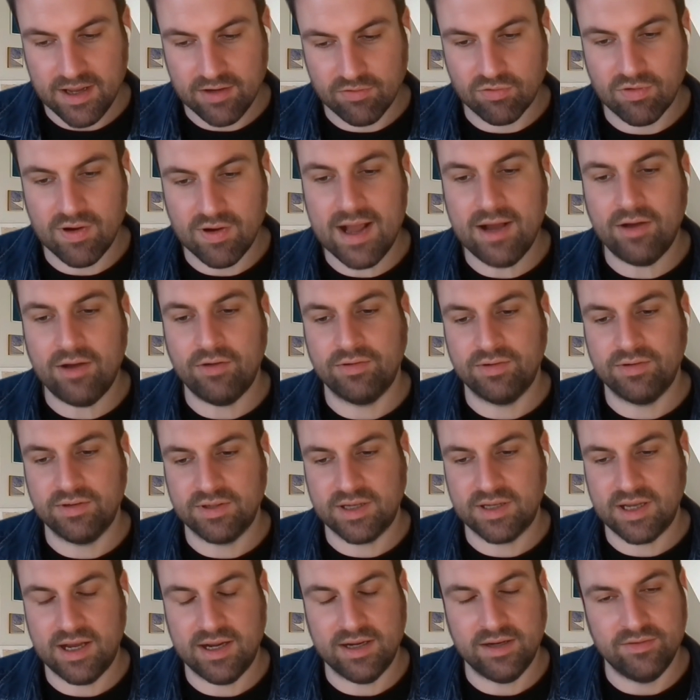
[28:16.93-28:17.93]

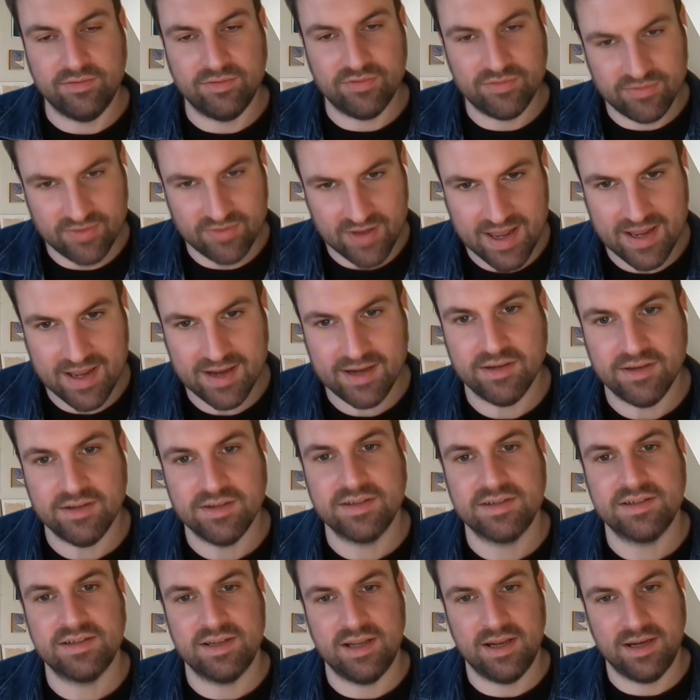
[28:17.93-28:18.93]
around kind of
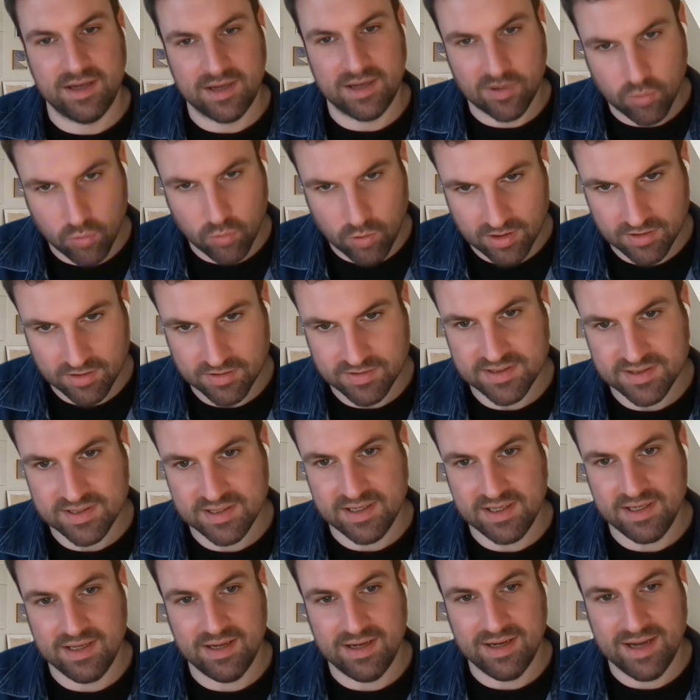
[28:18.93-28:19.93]
fairness and
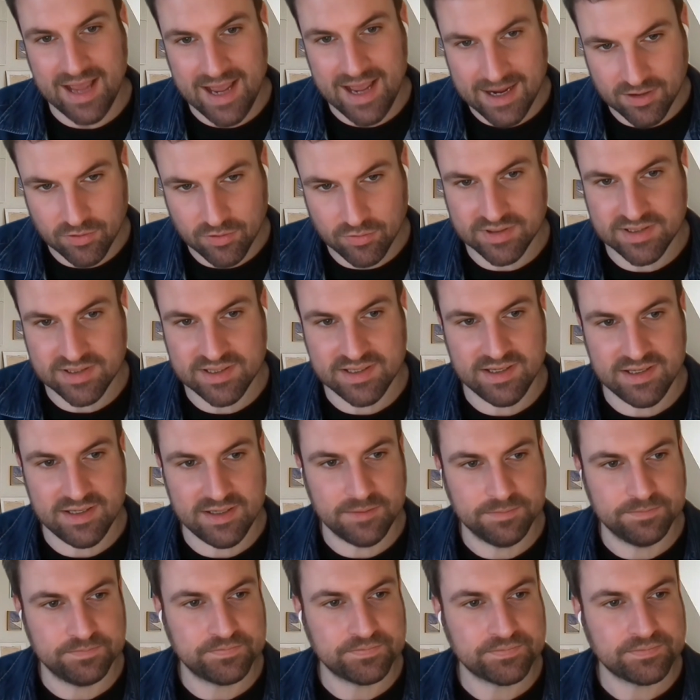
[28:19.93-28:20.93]
equality and
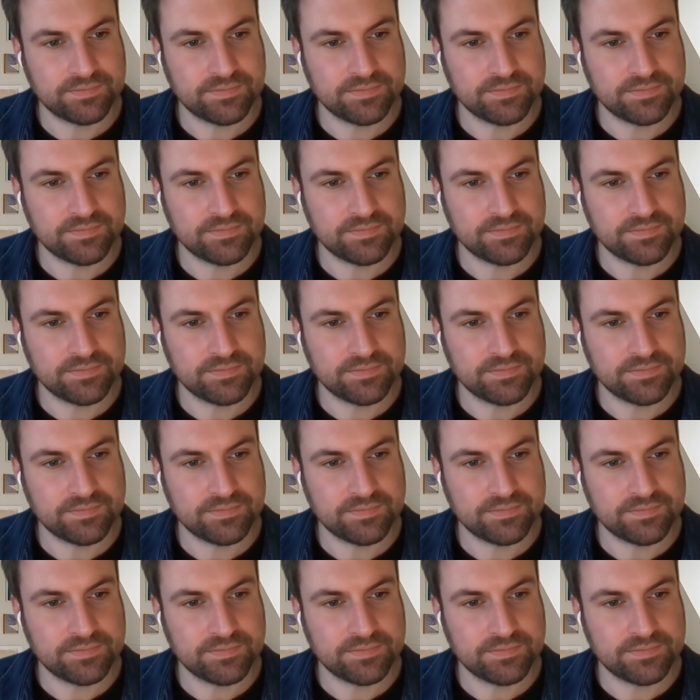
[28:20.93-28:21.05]
equity.